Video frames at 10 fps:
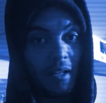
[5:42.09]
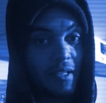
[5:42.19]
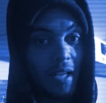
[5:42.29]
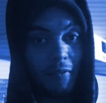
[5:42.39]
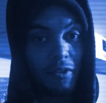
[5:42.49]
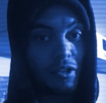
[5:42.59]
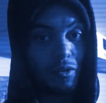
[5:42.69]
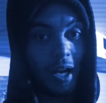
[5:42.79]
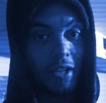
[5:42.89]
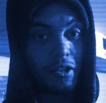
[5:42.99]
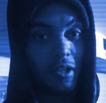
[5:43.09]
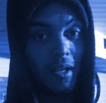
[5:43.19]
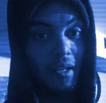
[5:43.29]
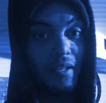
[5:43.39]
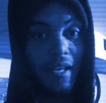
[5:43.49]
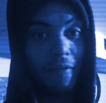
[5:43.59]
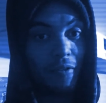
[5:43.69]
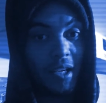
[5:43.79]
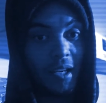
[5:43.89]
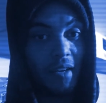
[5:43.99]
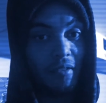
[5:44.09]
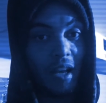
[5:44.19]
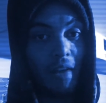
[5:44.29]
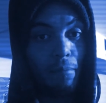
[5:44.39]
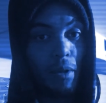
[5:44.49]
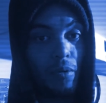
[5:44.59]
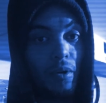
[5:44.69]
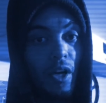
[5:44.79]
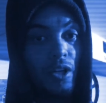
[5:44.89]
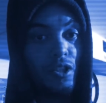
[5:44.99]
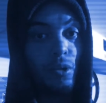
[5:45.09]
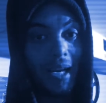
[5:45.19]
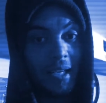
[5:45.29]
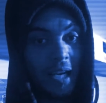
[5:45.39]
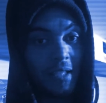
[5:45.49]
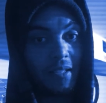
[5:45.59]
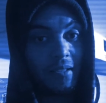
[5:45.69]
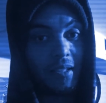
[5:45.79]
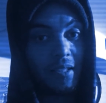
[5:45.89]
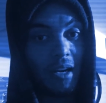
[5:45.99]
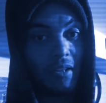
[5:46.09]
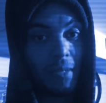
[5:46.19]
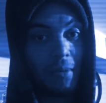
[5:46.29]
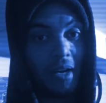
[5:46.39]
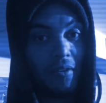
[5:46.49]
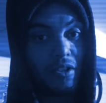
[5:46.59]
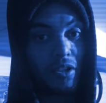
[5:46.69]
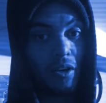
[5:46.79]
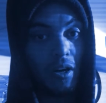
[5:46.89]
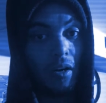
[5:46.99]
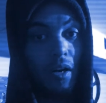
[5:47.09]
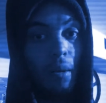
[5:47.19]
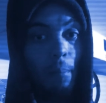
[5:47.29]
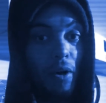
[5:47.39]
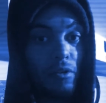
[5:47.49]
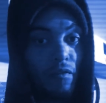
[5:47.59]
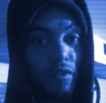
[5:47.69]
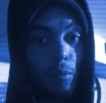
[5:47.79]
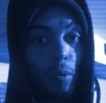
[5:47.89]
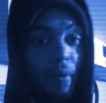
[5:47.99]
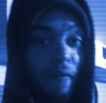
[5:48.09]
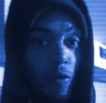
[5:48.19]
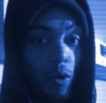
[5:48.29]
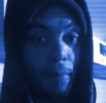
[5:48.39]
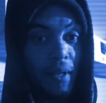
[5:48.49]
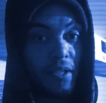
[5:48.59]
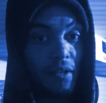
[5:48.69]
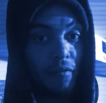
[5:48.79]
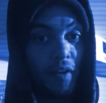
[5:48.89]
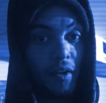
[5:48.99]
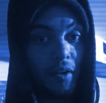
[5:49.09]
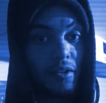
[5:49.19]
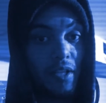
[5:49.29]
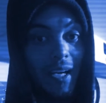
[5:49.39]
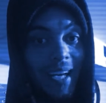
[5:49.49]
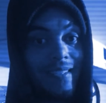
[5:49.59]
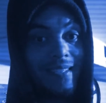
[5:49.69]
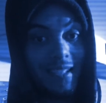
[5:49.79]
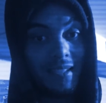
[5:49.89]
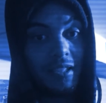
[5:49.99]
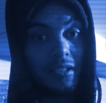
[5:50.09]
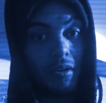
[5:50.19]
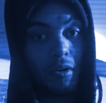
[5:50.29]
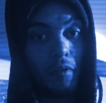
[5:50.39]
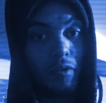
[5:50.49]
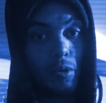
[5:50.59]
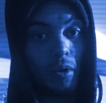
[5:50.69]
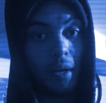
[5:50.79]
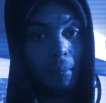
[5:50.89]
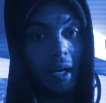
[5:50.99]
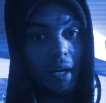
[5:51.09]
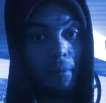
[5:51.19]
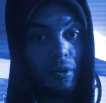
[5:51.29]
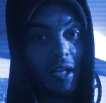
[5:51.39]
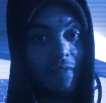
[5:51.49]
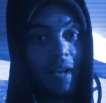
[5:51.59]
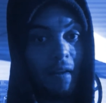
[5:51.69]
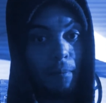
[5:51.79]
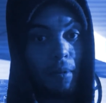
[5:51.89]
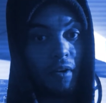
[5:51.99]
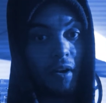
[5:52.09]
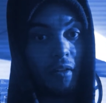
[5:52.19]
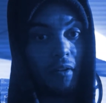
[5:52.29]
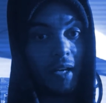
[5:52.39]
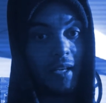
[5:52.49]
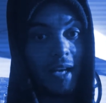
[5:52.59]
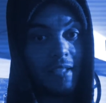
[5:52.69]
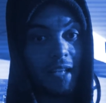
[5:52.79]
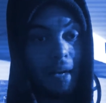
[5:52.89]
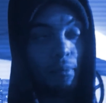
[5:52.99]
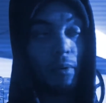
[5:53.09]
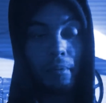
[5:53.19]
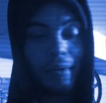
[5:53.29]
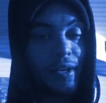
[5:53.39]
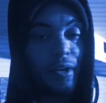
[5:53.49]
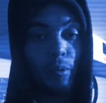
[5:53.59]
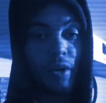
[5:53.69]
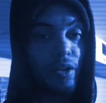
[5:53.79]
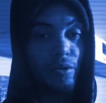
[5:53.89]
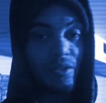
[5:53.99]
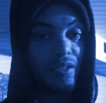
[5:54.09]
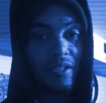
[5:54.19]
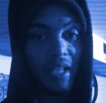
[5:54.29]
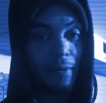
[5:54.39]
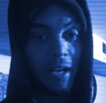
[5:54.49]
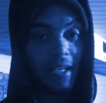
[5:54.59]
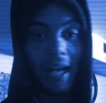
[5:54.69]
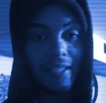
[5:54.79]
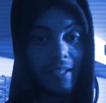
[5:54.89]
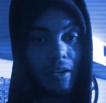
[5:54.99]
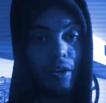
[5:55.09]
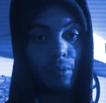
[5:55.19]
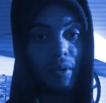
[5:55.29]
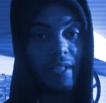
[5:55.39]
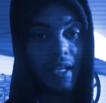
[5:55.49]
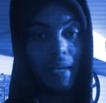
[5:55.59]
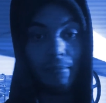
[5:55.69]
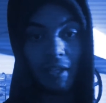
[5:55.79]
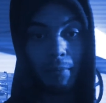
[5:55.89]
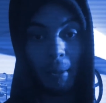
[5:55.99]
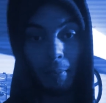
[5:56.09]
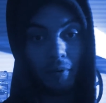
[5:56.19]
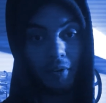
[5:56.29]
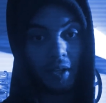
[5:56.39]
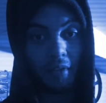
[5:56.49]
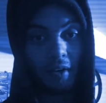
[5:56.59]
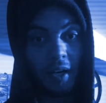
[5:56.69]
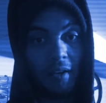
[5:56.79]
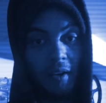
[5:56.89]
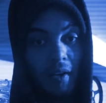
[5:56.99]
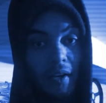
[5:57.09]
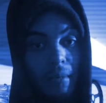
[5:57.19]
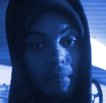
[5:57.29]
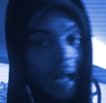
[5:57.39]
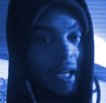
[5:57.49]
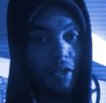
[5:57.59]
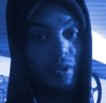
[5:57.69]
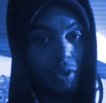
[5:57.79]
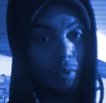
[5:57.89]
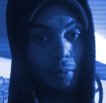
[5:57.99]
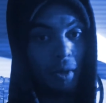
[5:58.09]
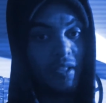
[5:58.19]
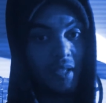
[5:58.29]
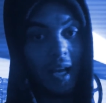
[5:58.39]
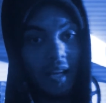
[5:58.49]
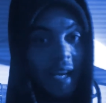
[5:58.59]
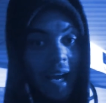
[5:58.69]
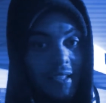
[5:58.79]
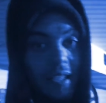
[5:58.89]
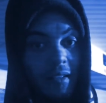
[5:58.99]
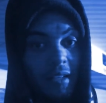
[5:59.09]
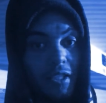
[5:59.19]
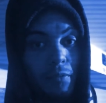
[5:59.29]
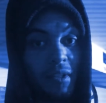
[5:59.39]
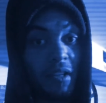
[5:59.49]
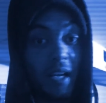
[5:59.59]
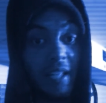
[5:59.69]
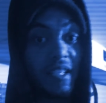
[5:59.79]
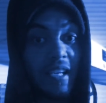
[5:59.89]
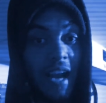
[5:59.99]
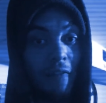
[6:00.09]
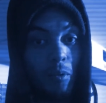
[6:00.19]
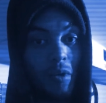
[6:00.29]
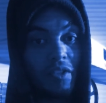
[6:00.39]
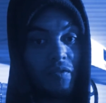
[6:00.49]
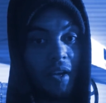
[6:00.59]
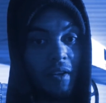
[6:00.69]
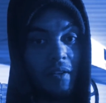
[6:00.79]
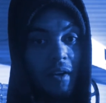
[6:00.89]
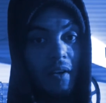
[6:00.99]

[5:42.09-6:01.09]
It's never stretched, never done anything. I've blown 2 head gaskets the entire time I had this car. Both of them were before piston failures, and since I started over torquing my head bolts, I've never blown another head gasket. I probably could have reused the same head gasket all 3 times and been perfectly fine. But I chose to replace the head gasket at least. But it's never once failed.